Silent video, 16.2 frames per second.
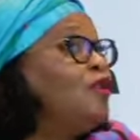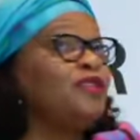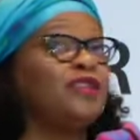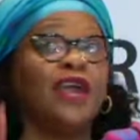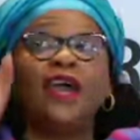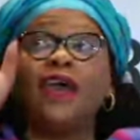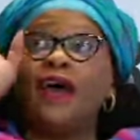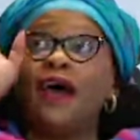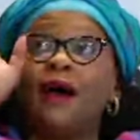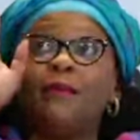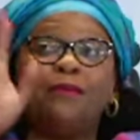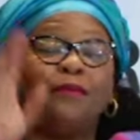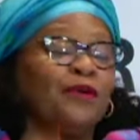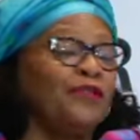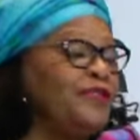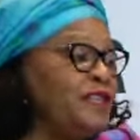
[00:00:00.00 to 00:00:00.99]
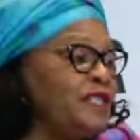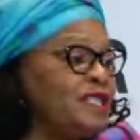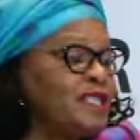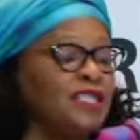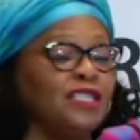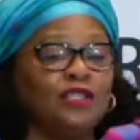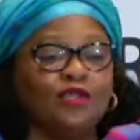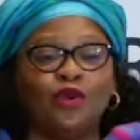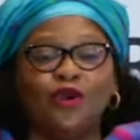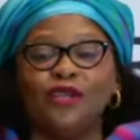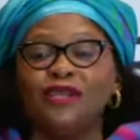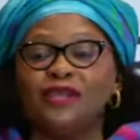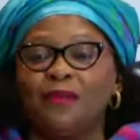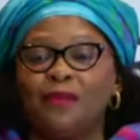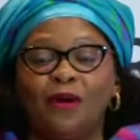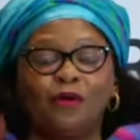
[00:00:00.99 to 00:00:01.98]
there up on the trees or
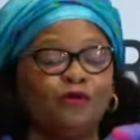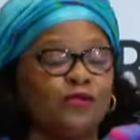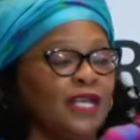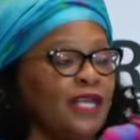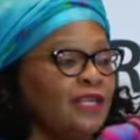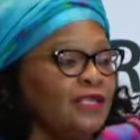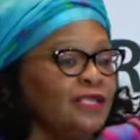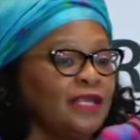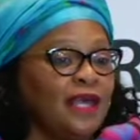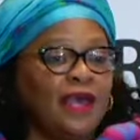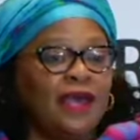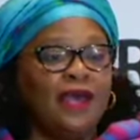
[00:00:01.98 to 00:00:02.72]
in the mountains,